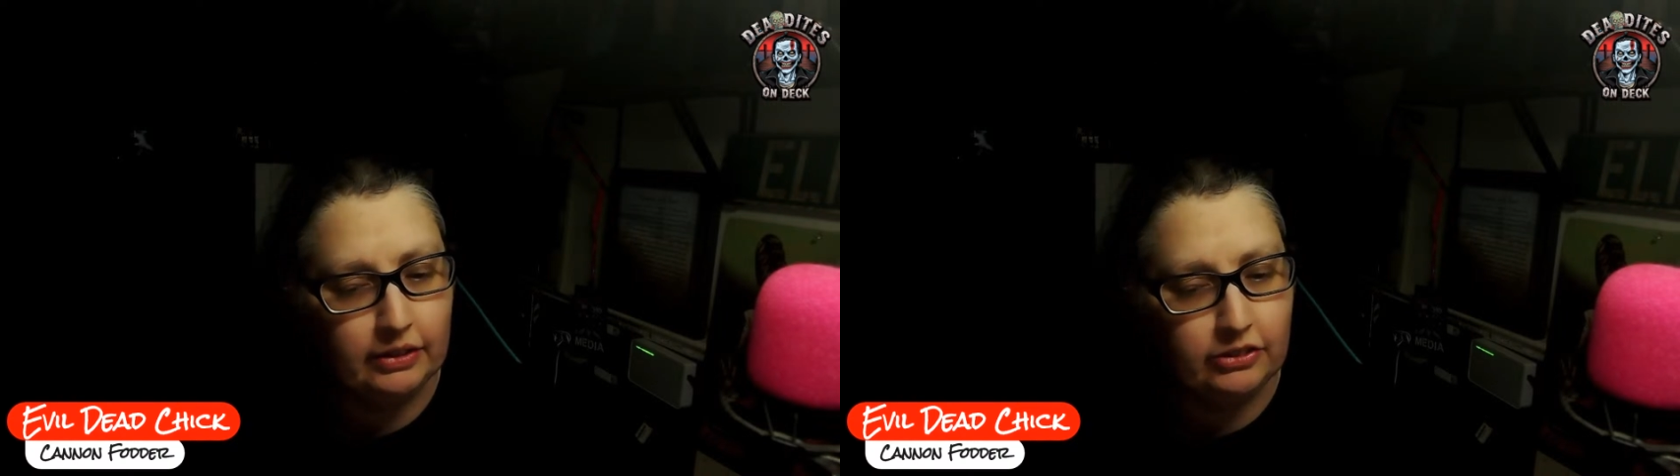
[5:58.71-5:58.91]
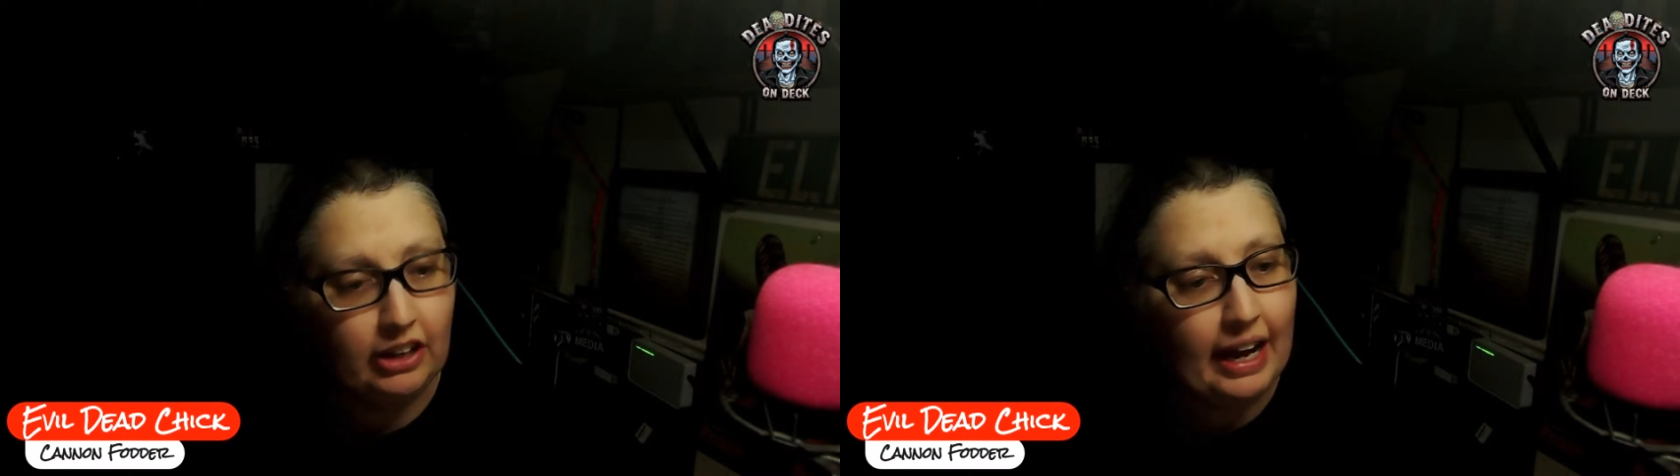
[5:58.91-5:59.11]

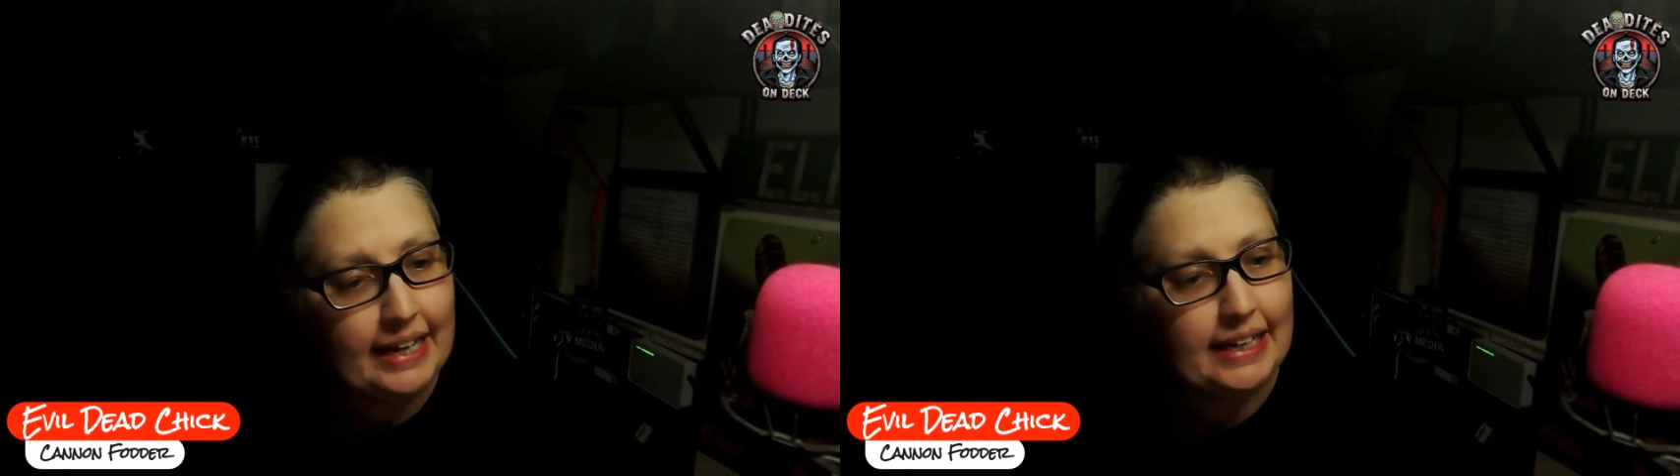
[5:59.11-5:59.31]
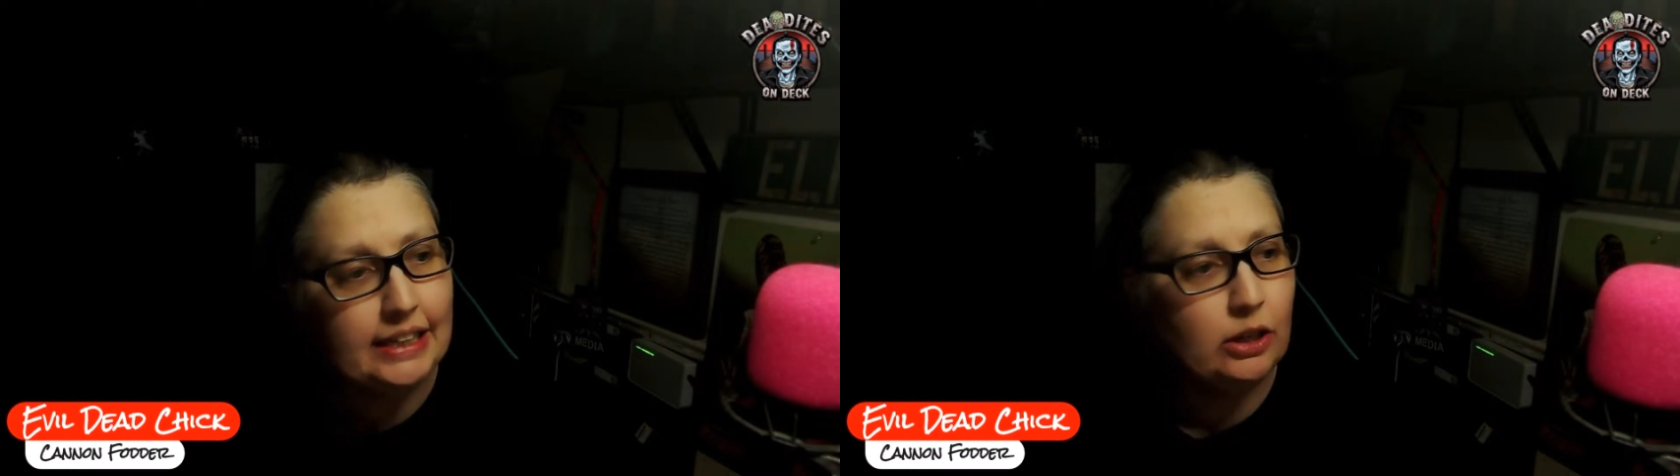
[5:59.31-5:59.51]

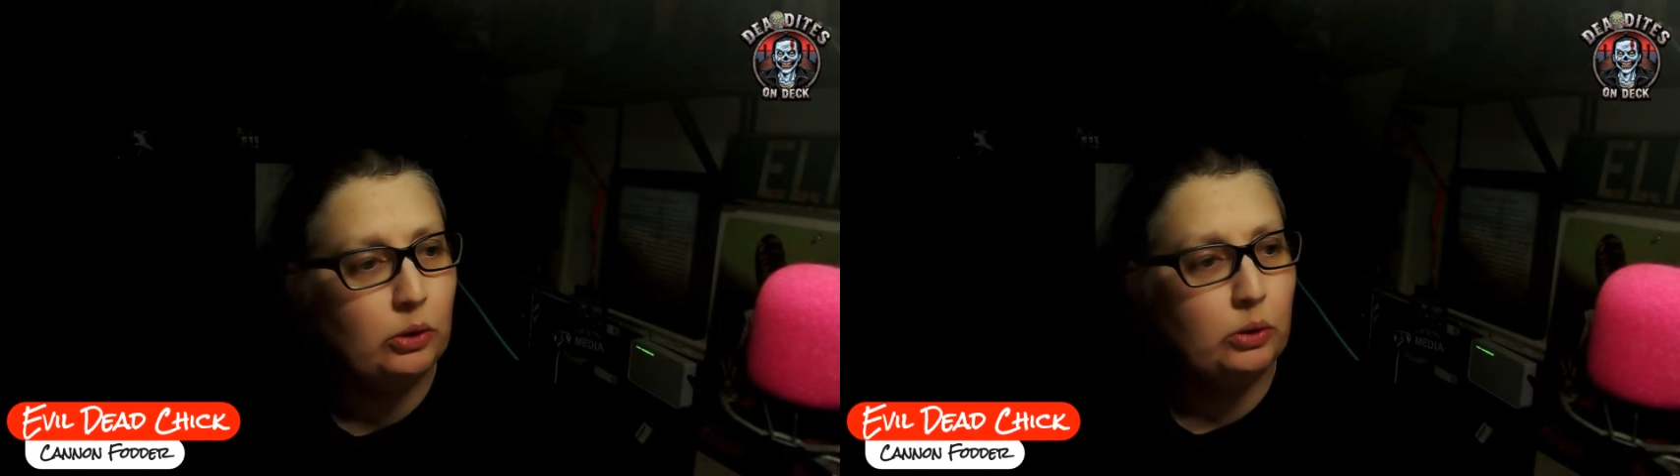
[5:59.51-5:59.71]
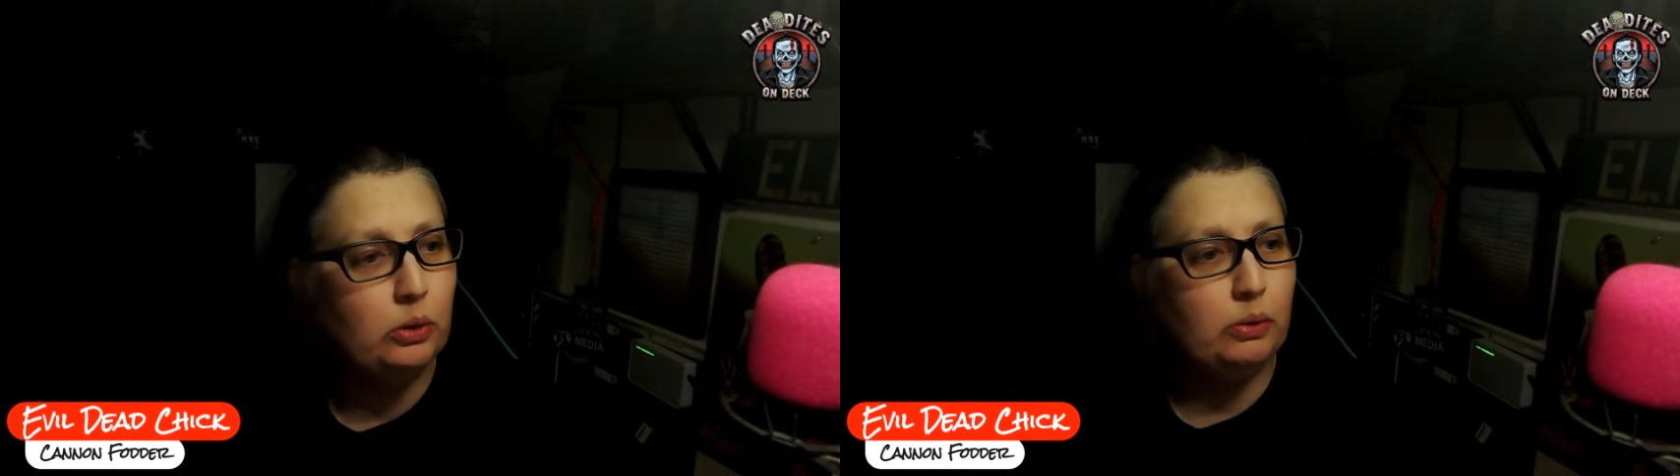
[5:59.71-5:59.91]
Jane,
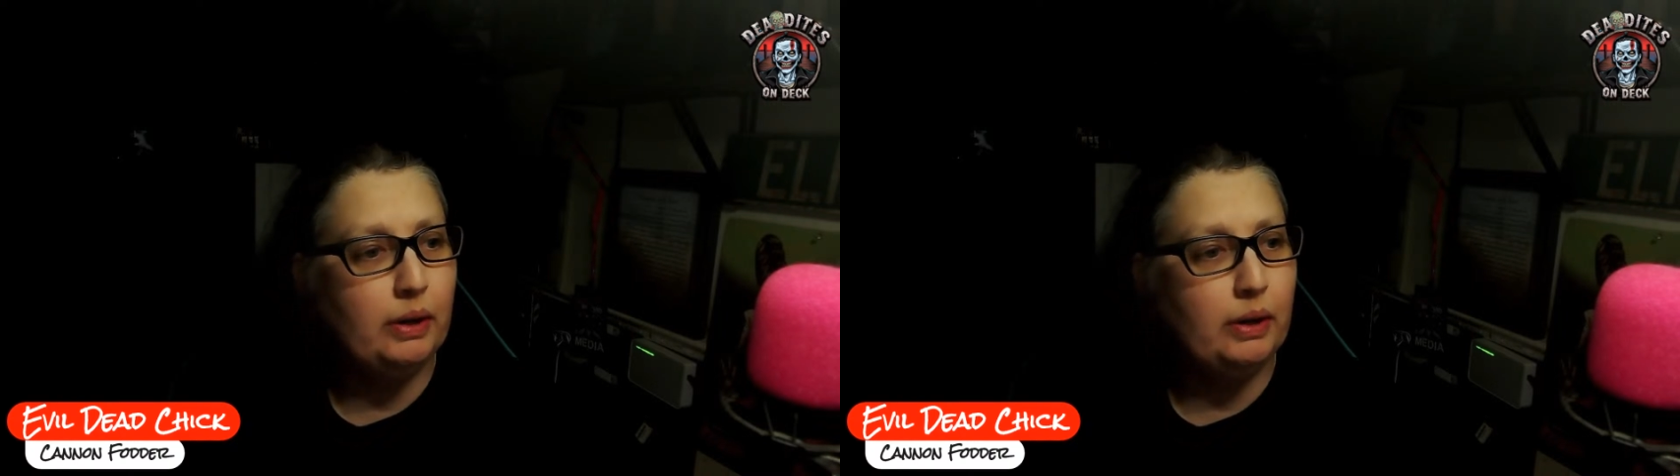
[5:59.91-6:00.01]
who